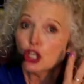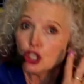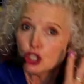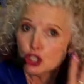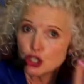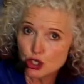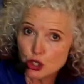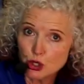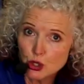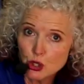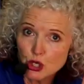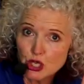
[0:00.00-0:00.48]

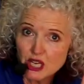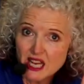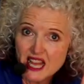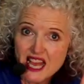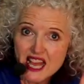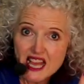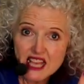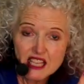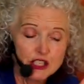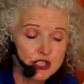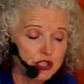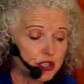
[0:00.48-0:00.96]
2
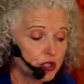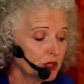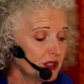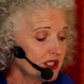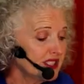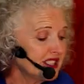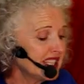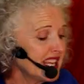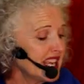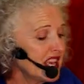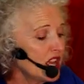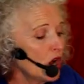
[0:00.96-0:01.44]
little
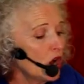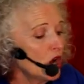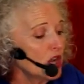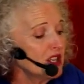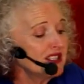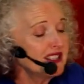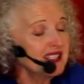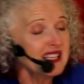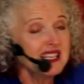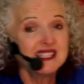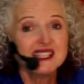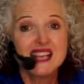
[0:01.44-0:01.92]

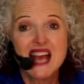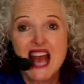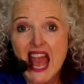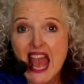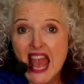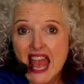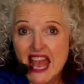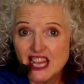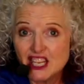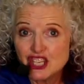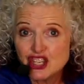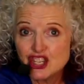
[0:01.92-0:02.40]
seahorses
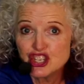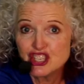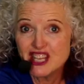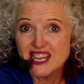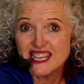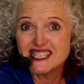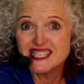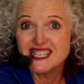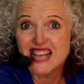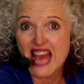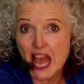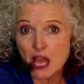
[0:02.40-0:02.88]
hitched
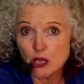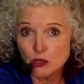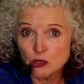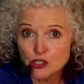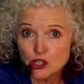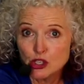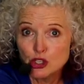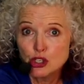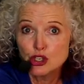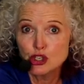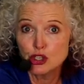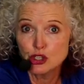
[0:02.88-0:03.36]
their tails
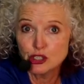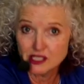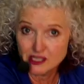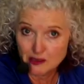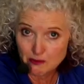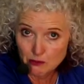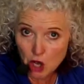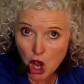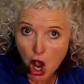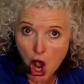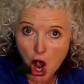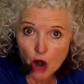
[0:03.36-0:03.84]
onto
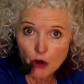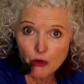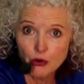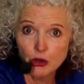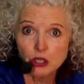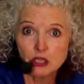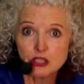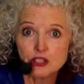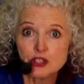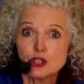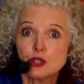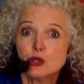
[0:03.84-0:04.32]
some
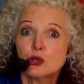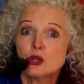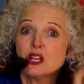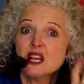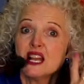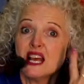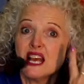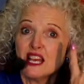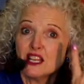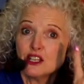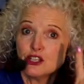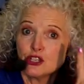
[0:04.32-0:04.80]
coral. 2
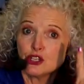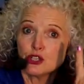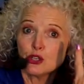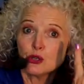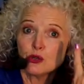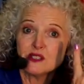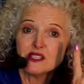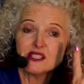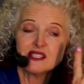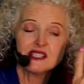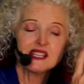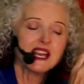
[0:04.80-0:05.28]

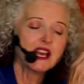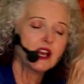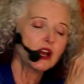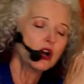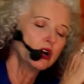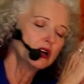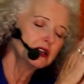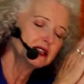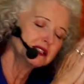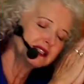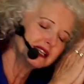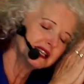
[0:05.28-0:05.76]
little
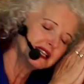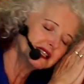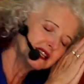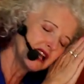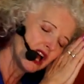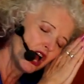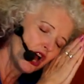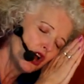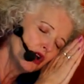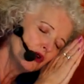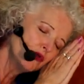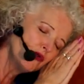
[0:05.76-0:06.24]
seahorses
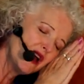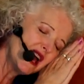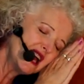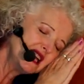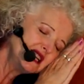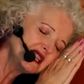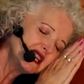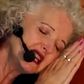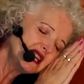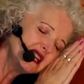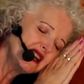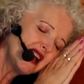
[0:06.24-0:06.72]

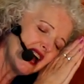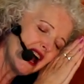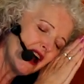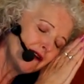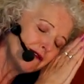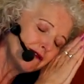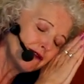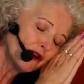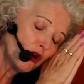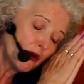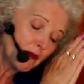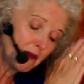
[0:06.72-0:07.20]
ready now
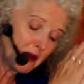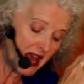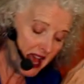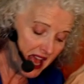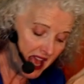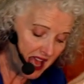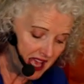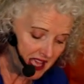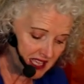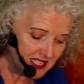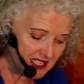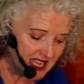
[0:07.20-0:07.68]
for
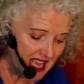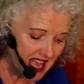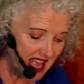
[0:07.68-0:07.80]
bed.